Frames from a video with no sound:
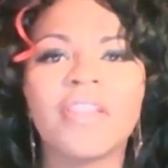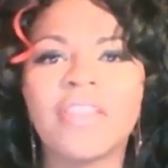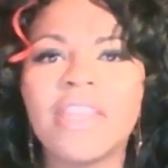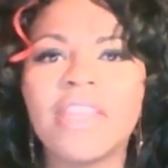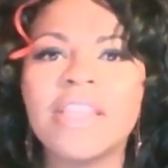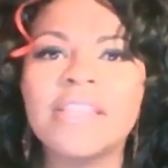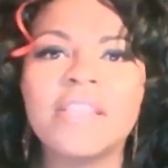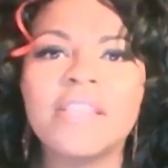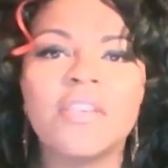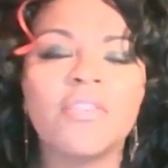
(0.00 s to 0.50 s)

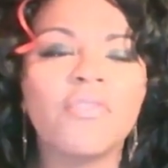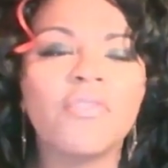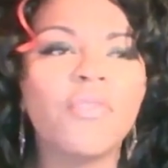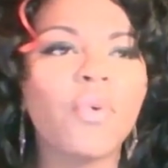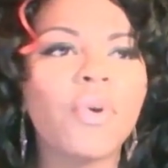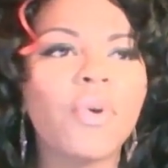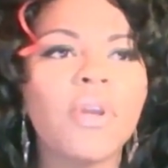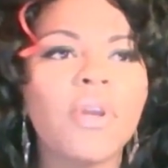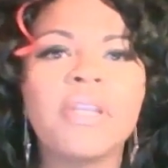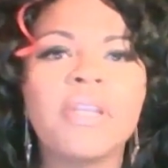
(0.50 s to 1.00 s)
Things that are
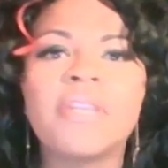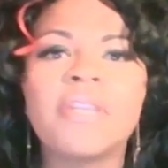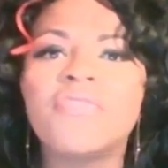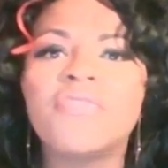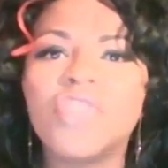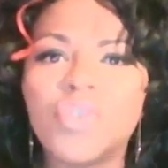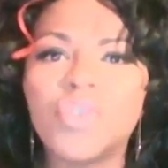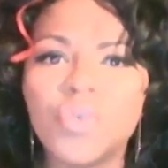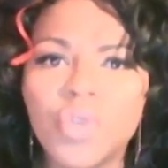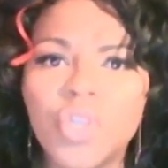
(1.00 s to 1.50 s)
foreign
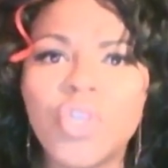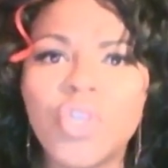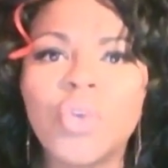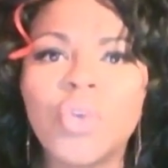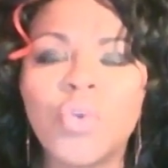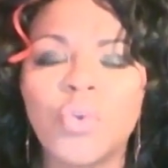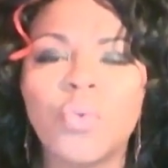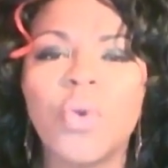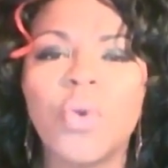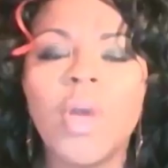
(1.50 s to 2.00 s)
to
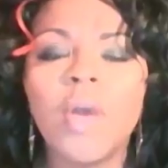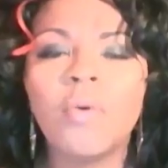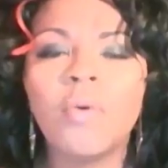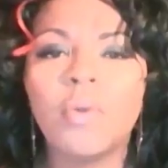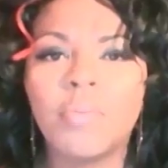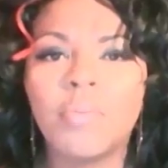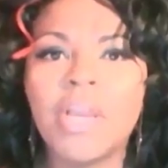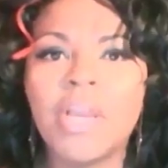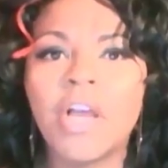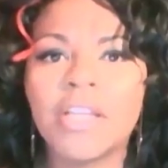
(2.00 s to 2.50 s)
you
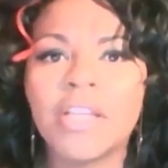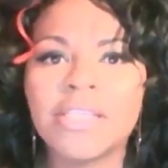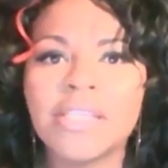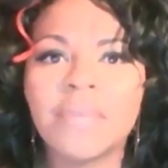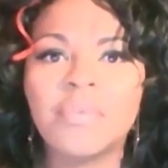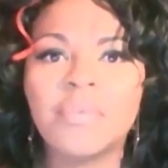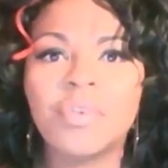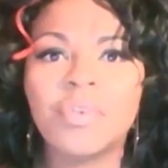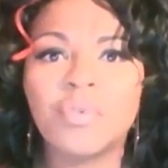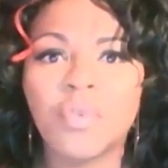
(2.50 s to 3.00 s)
would be
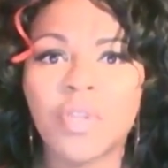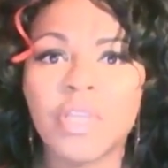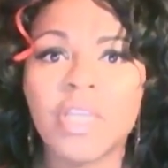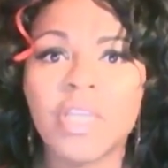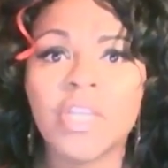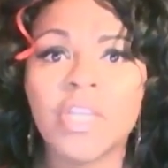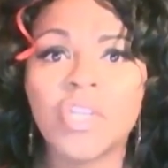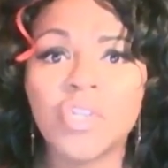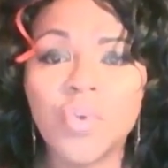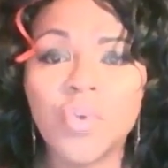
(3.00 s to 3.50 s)
concepts you really
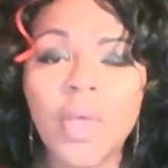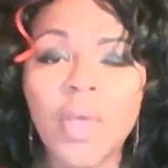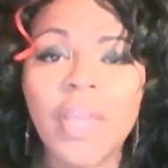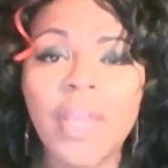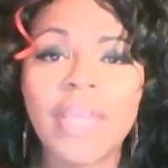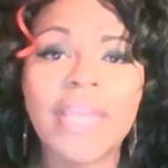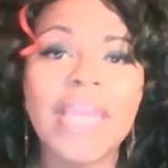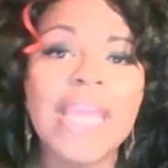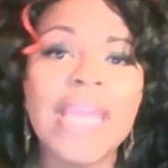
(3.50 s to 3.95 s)
enjoy.